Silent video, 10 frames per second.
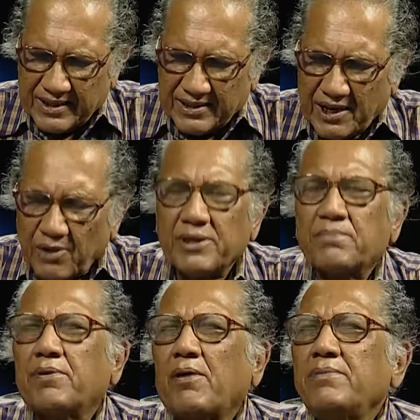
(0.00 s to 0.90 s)
Now, the
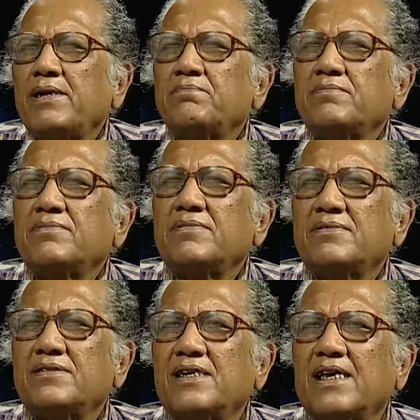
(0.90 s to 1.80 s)
problem
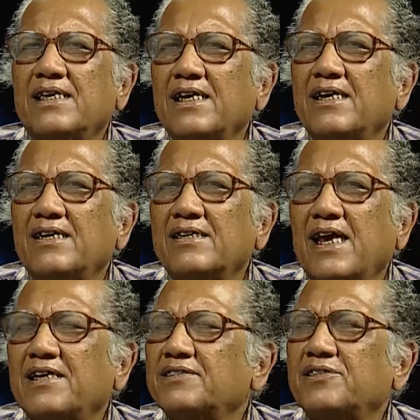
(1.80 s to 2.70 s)
here
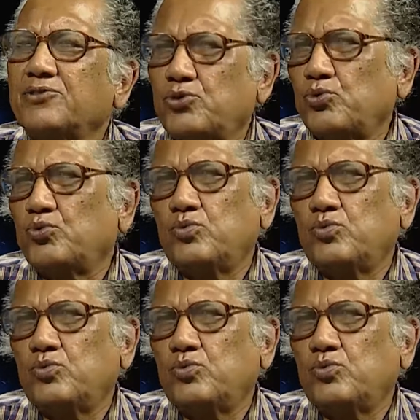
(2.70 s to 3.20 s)
lies in two.